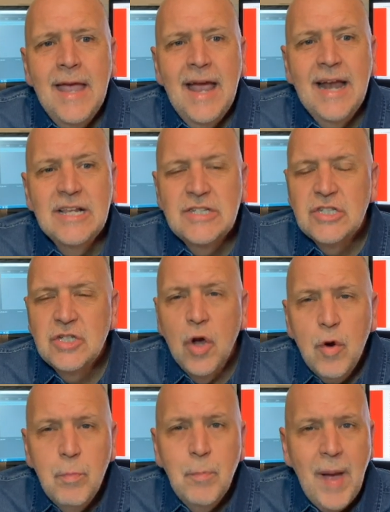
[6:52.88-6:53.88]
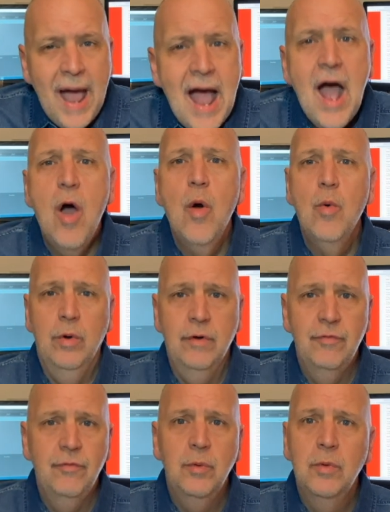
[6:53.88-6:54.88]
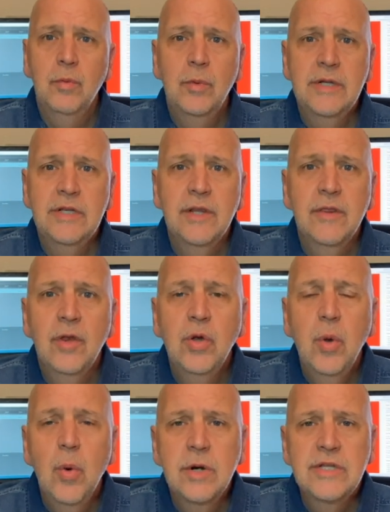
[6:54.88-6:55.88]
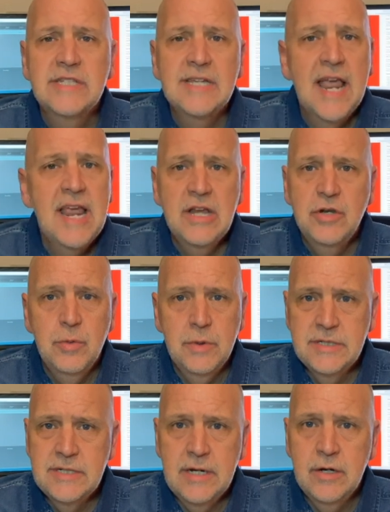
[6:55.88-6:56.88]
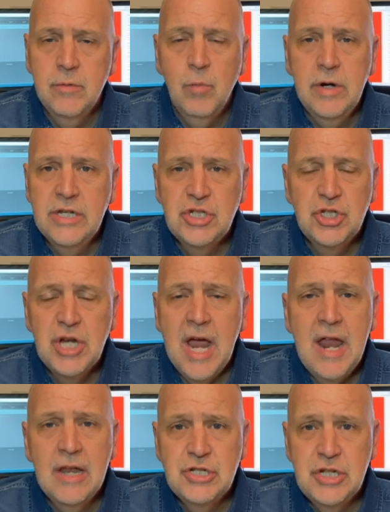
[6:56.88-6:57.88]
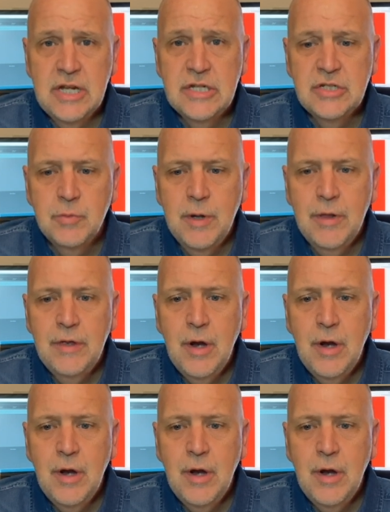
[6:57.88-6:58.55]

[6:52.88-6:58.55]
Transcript: And it's so powerful what the Lord's saying to us here and what he's challenging us with.